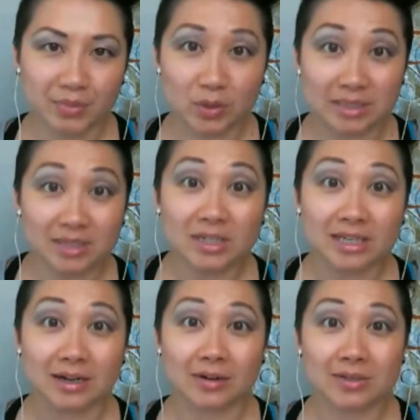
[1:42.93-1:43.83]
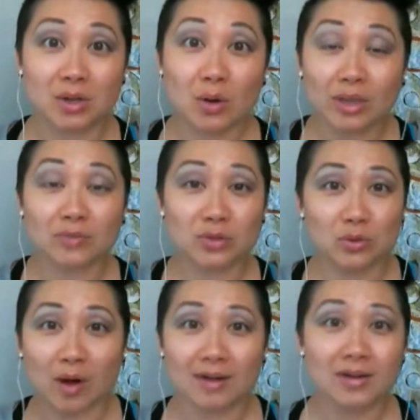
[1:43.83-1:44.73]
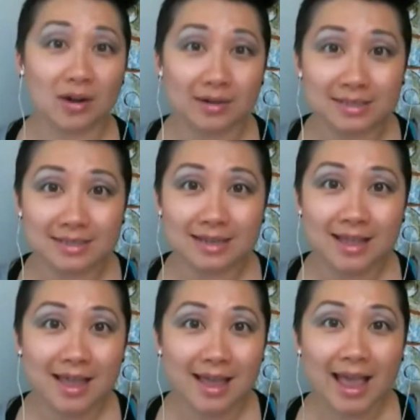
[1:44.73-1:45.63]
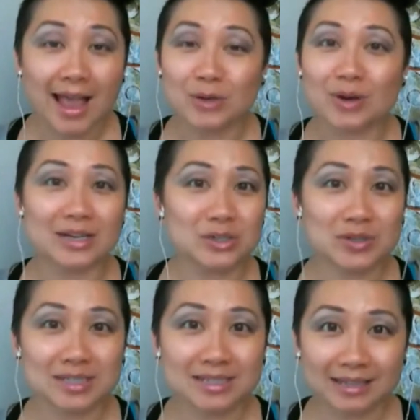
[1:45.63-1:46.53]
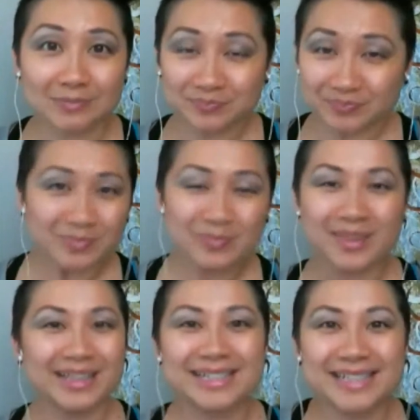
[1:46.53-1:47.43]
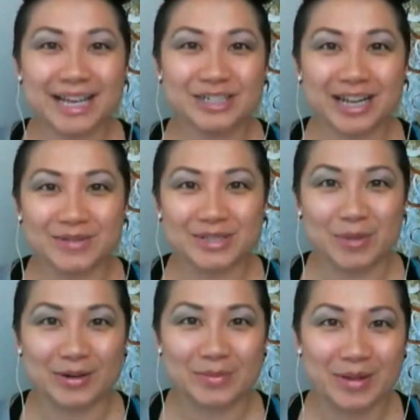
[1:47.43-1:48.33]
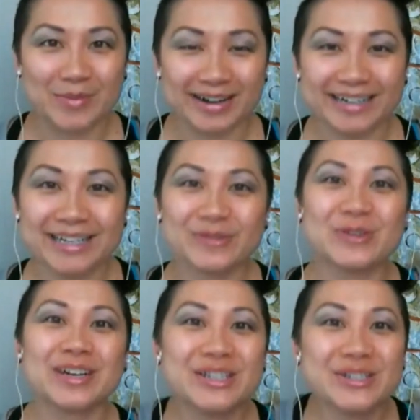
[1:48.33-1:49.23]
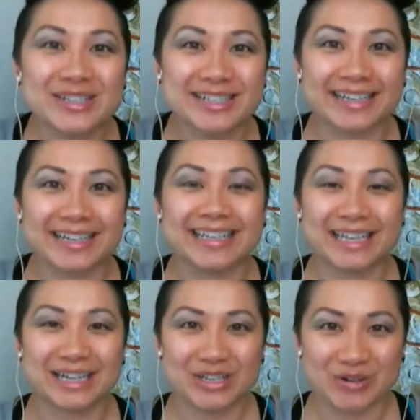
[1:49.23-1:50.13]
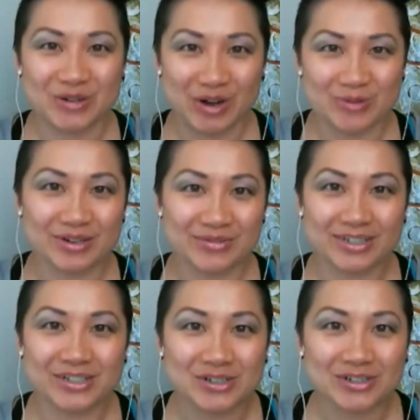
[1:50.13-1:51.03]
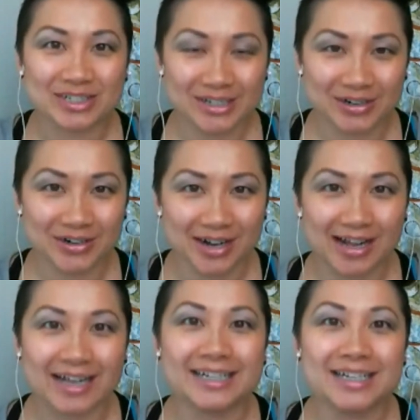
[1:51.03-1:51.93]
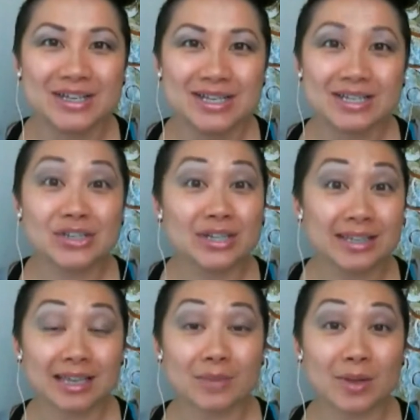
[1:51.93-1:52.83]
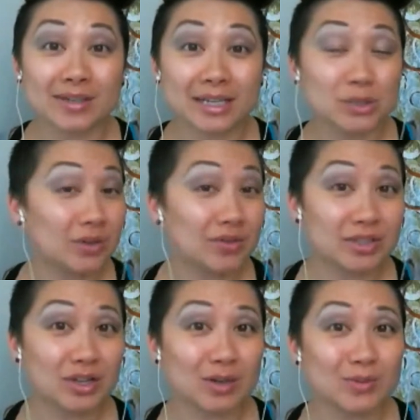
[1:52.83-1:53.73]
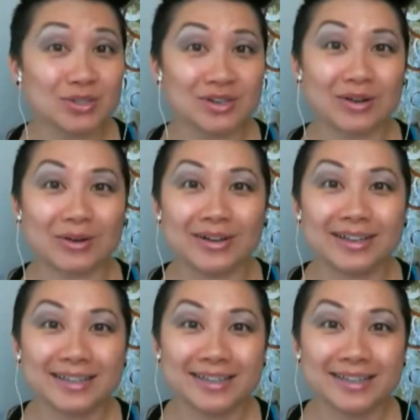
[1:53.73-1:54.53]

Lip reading: creativity here. So if you are an artist and you are interested, this is actually kind of smart on my part. If you're interested in getting your artwork featured here on Shin Kicking Mondays or even the Shut Up Show,